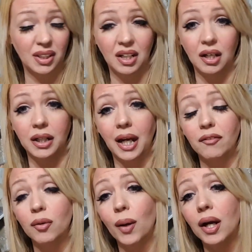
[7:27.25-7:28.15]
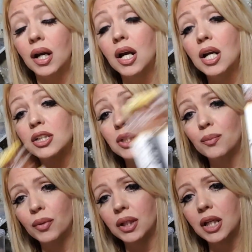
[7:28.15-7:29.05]
gunk everywhere. So
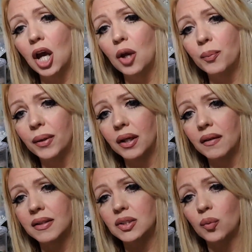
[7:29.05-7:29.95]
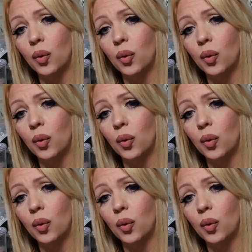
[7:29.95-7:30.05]
I'm really hoping this